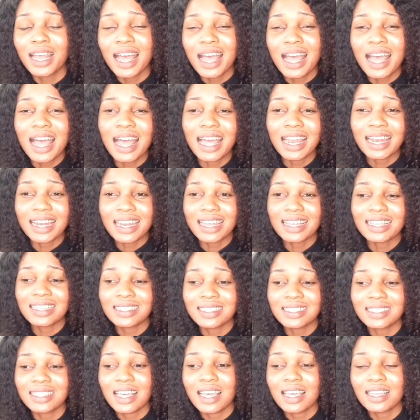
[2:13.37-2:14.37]
and let's
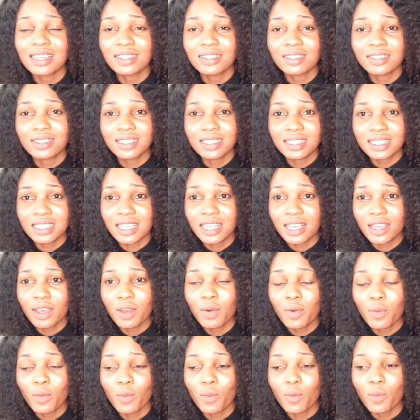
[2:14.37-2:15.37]
see
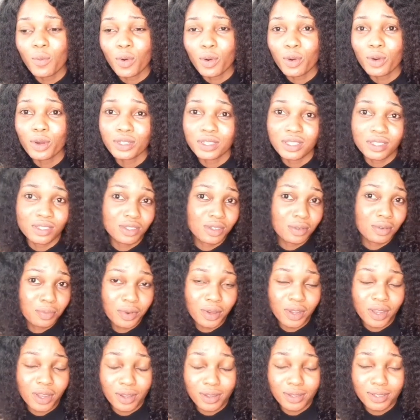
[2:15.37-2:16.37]
what causes your
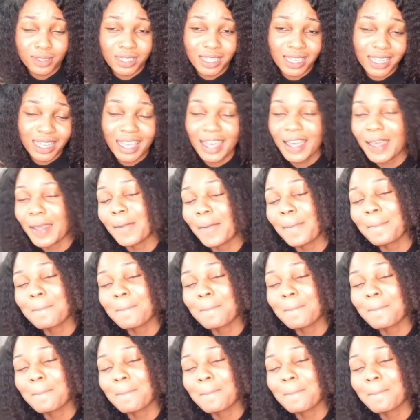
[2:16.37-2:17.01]
breakouts, okay?